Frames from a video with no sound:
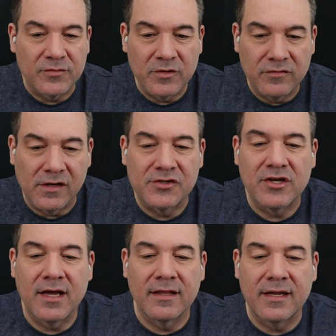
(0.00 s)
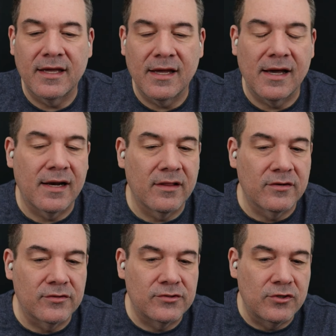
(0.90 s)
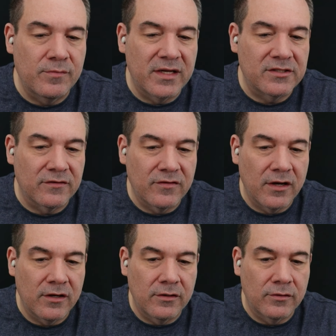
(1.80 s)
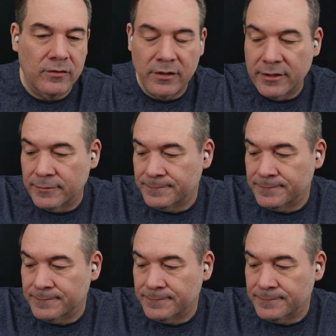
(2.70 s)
some real functionality out of those 2 bits of code.